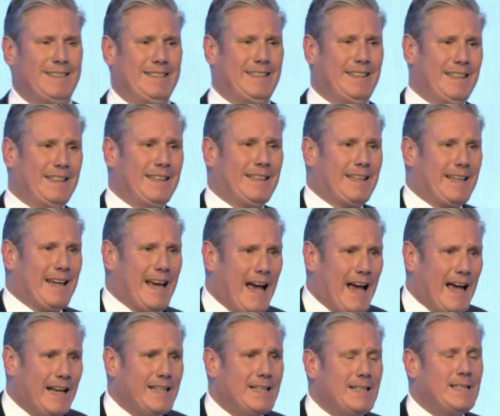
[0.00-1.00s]
it
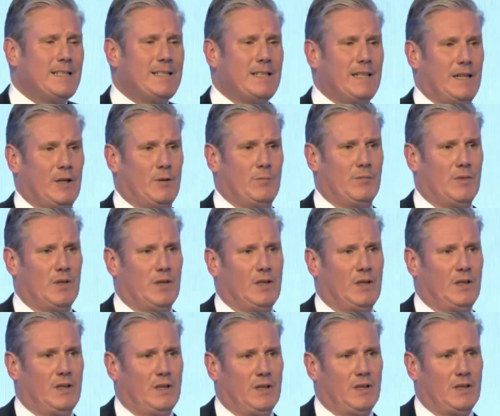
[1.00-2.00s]
can seem
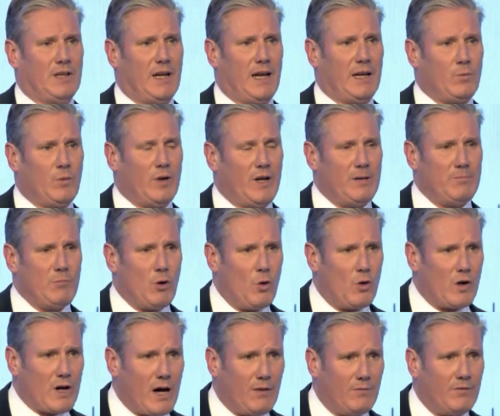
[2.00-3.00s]
like we're more
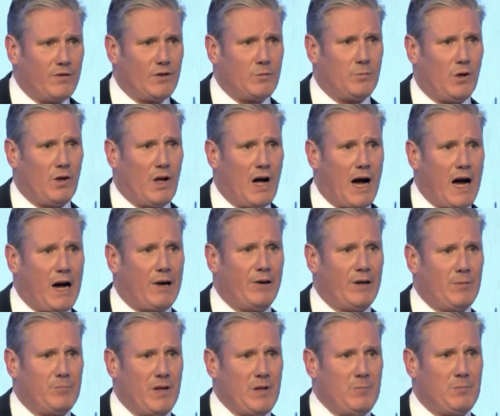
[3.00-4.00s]
comfortable
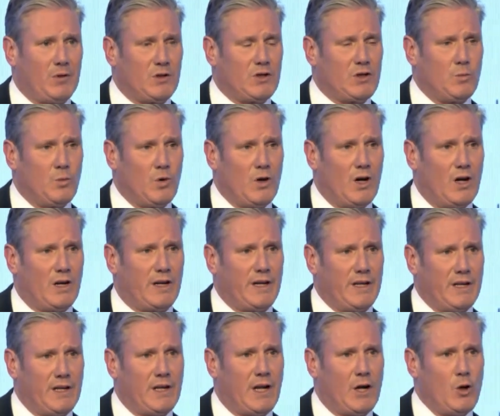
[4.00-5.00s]
hiring people to work
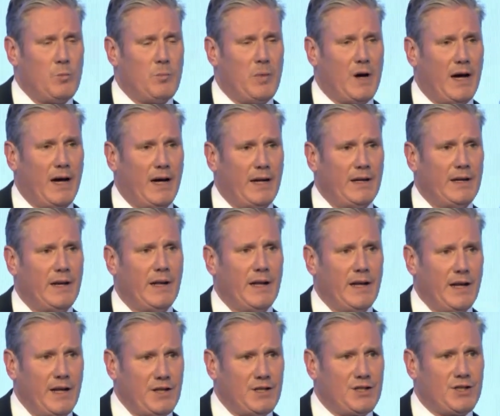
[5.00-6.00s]
in low pay,
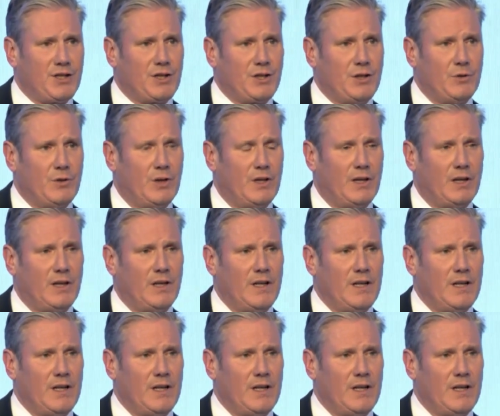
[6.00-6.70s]
insecure,